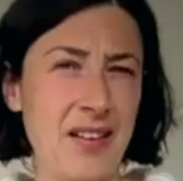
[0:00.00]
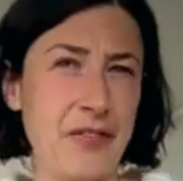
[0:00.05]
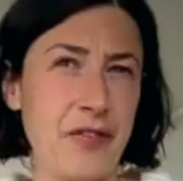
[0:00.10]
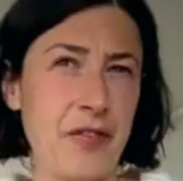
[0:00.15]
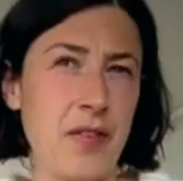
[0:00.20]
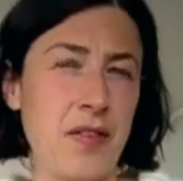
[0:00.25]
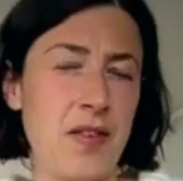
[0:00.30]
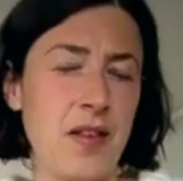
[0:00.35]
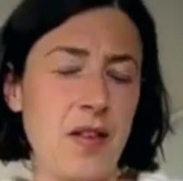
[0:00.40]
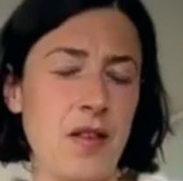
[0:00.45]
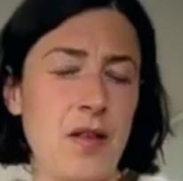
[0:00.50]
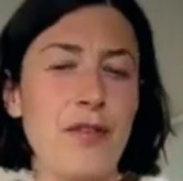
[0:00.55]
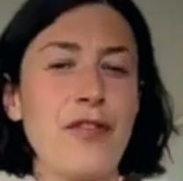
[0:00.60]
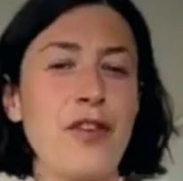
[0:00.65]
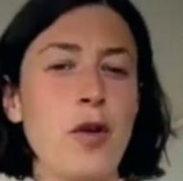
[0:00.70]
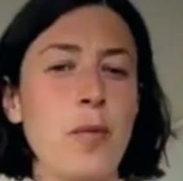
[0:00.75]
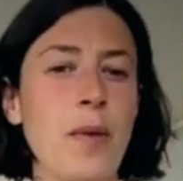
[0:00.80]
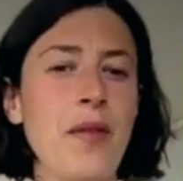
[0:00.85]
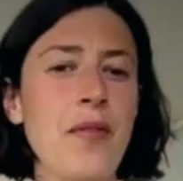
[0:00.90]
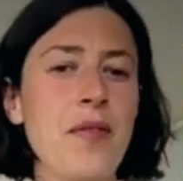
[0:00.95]
since a
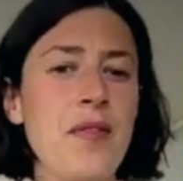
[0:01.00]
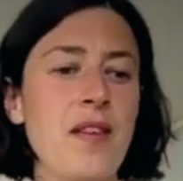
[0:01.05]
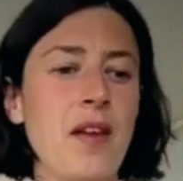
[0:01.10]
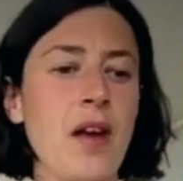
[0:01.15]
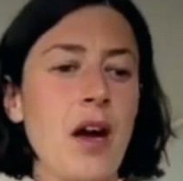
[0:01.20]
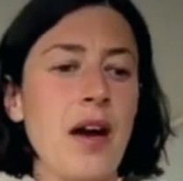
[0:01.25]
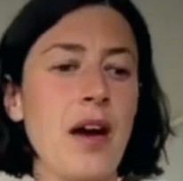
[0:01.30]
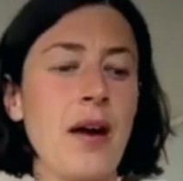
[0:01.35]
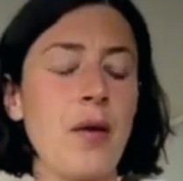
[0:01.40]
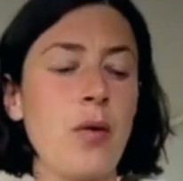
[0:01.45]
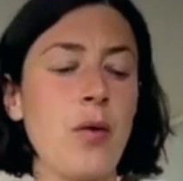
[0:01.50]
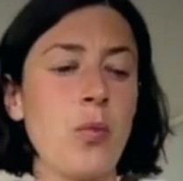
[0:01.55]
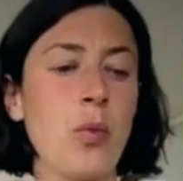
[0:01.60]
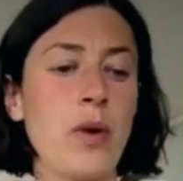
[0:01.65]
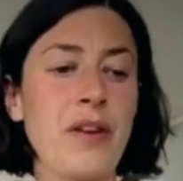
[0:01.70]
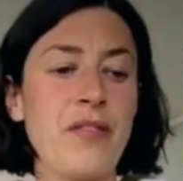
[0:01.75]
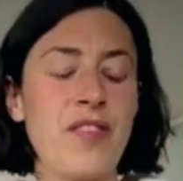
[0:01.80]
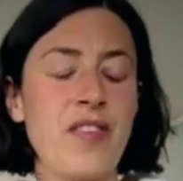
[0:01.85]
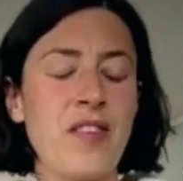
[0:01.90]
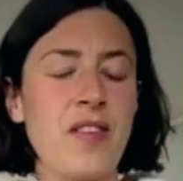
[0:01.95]
few months,
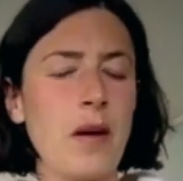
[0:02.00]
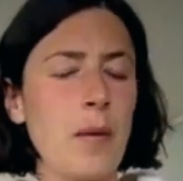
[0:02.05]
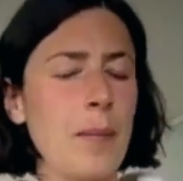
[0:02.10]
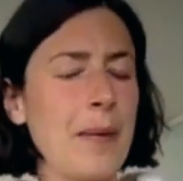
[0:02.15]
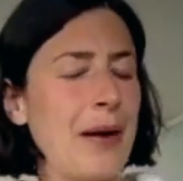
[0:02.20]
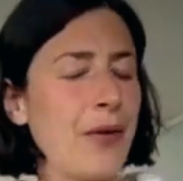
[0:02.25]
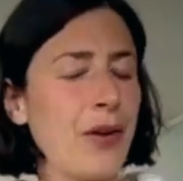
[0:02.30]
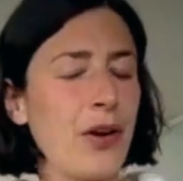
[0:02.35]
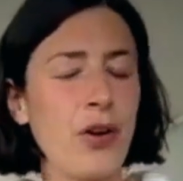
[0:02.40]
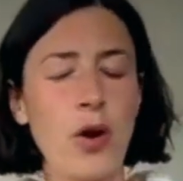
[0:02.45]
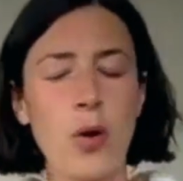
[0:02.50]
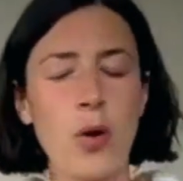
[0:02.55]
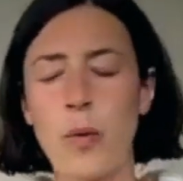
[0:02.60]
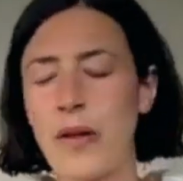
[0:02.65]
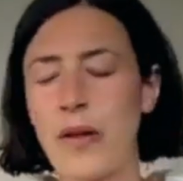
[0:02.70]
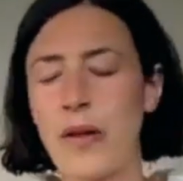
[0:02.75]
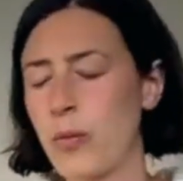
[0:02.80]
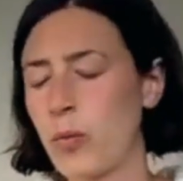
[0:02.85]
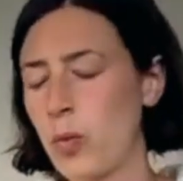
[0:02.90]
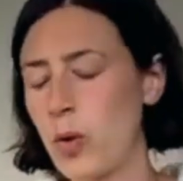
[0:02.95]
we've somehow, don't know
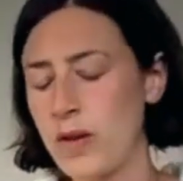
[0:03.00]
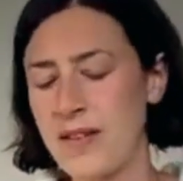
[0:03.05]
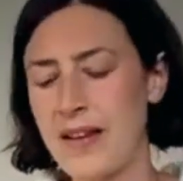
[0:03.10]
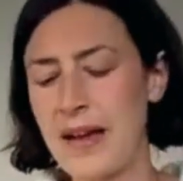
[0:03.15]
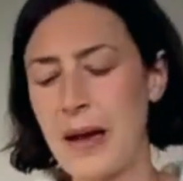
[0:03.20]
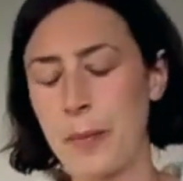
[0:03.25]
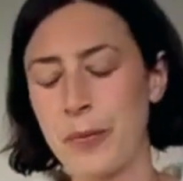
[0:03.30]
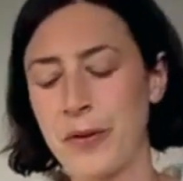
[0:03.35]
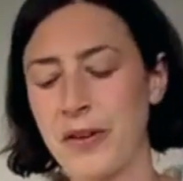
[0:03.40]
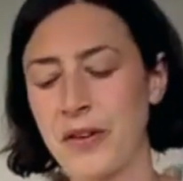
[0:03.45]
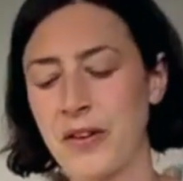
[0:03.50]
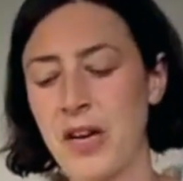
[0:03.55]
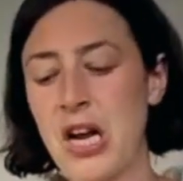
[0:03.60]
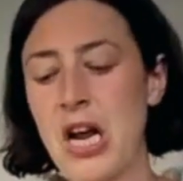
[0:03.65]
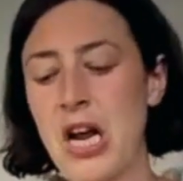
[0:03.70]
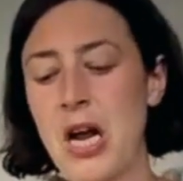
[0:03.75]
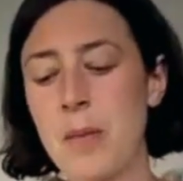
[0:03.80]
what's happened,